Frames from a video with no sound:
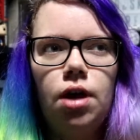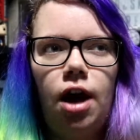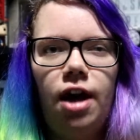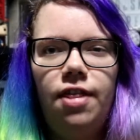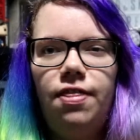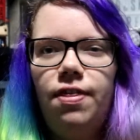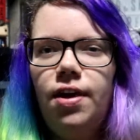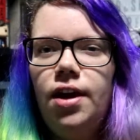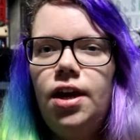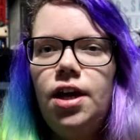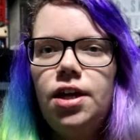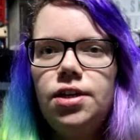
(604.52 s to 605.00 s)
I
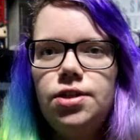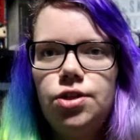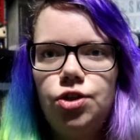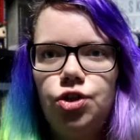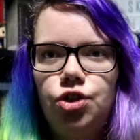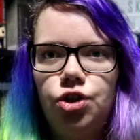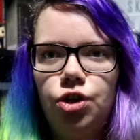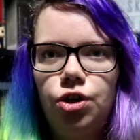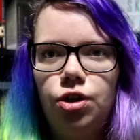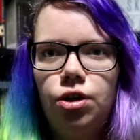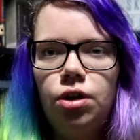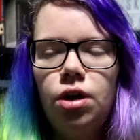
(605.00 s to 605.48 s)
think he's a
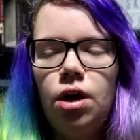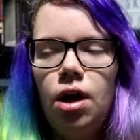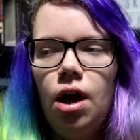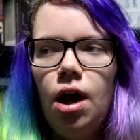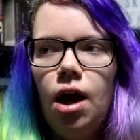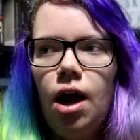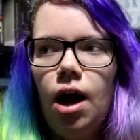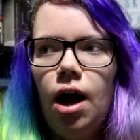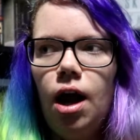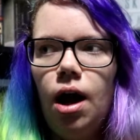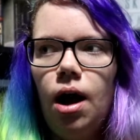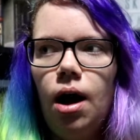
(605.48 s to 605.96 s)
Jew,
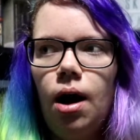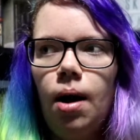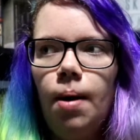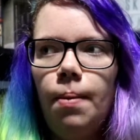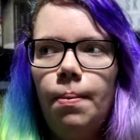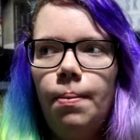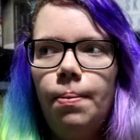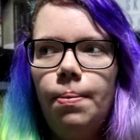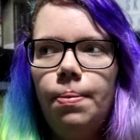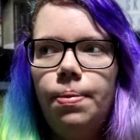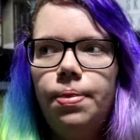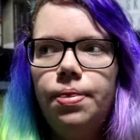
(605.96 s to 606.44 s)

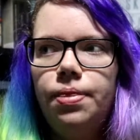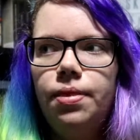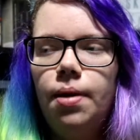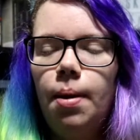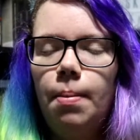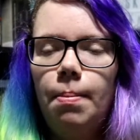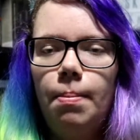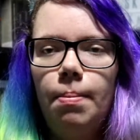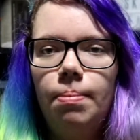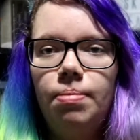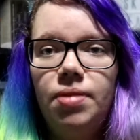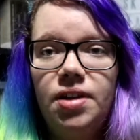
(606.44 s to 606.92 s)

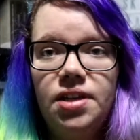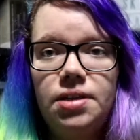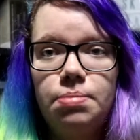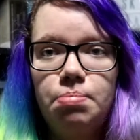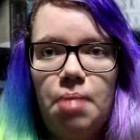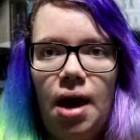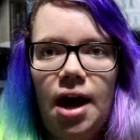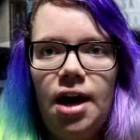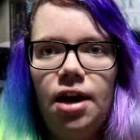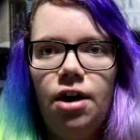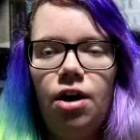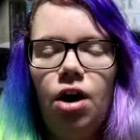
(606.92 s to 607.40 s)
this
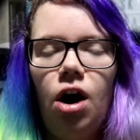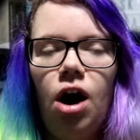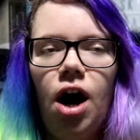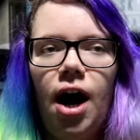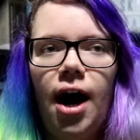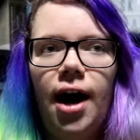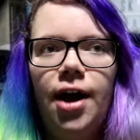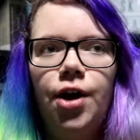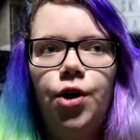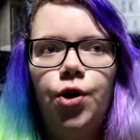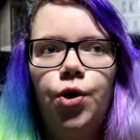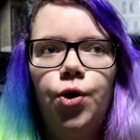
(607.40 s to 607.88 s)
main
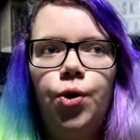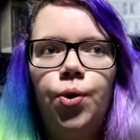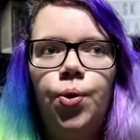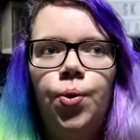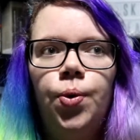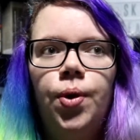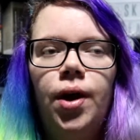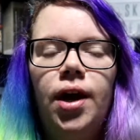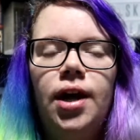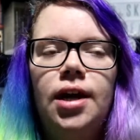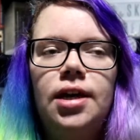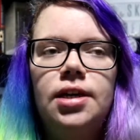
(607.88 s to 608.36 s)
guy
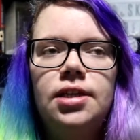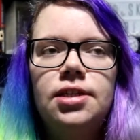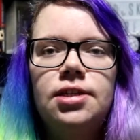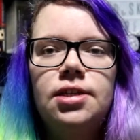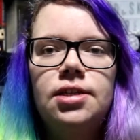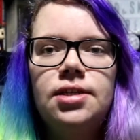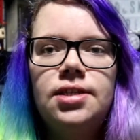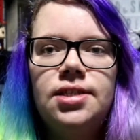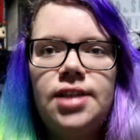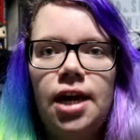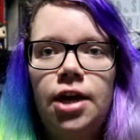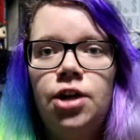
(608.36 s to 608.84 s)
who is
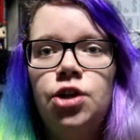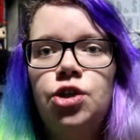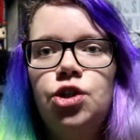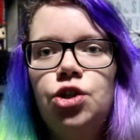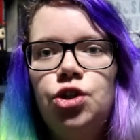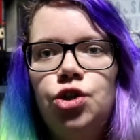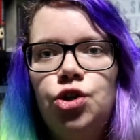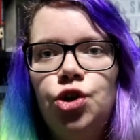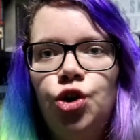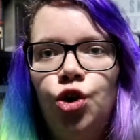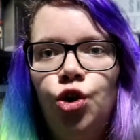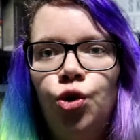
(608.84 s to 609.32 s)
sent
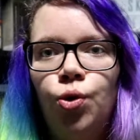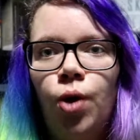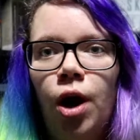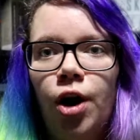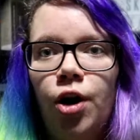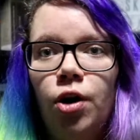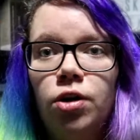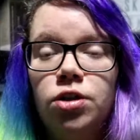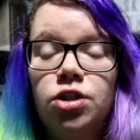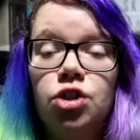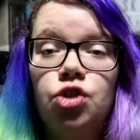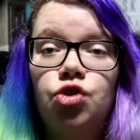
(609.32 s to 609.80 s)
to a
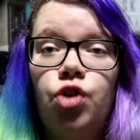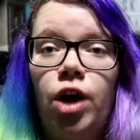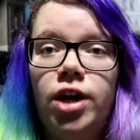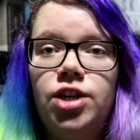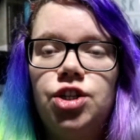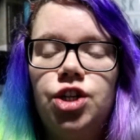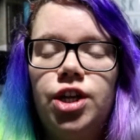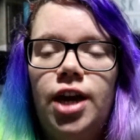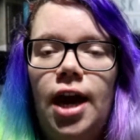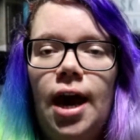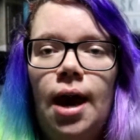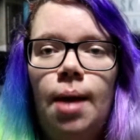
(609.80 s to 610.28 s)

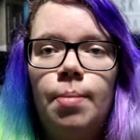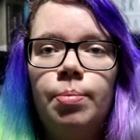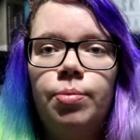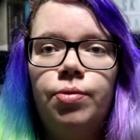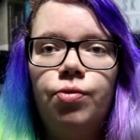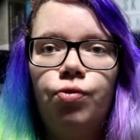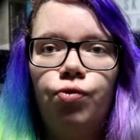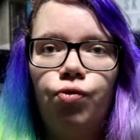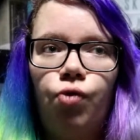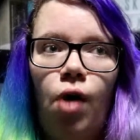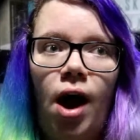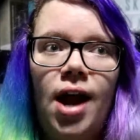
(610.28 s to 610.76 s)
concentration camp
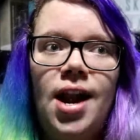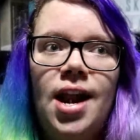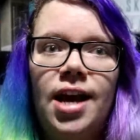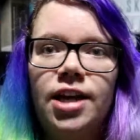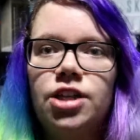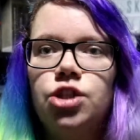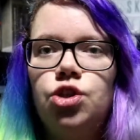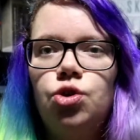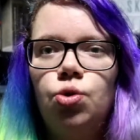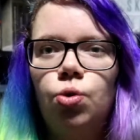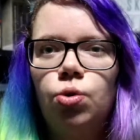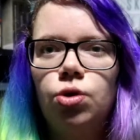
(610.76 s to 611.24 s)
right
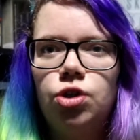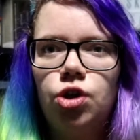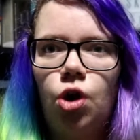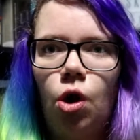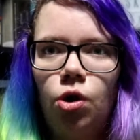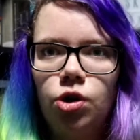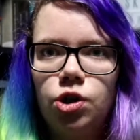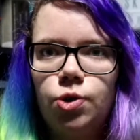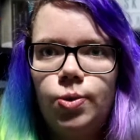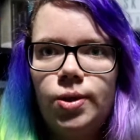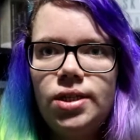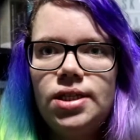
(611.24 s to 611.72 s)
next door to
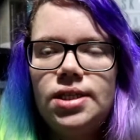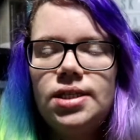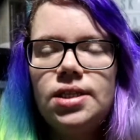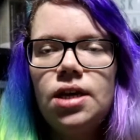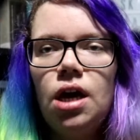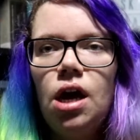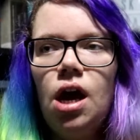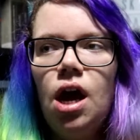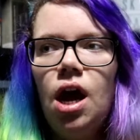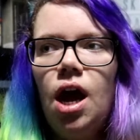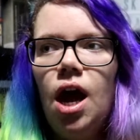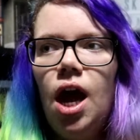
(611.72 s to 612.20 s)
Auschwitz,
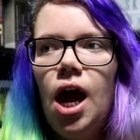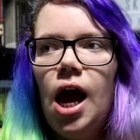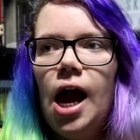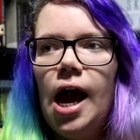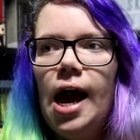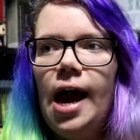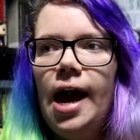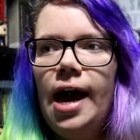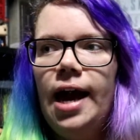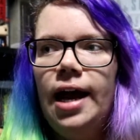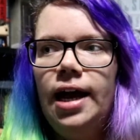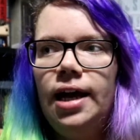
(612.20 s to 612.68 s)

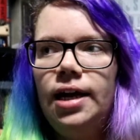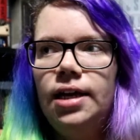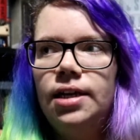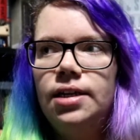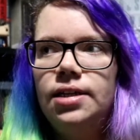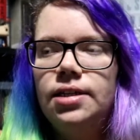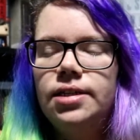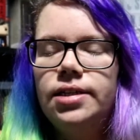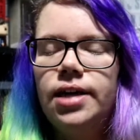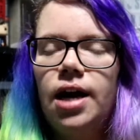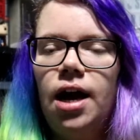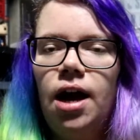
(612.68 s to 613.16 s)

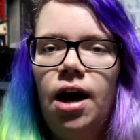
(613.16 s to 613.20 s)
and